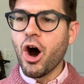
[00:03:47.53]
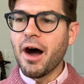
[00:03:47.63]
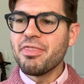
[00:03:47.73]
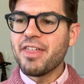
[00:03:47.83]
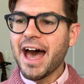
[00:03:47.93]

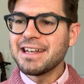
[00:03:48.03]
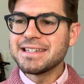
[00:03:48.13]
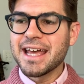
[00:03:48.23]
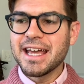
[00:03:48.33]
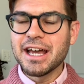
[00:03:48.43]
On that
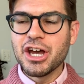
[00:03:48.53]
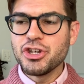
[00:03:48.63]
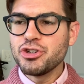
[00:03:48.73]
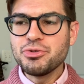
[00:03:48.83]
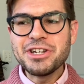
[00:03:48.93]
day,
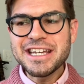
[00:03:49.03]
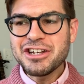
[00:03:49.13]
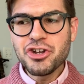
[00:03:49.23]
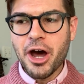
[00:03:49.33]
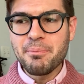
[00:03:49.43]
you
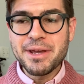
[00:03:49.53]
need not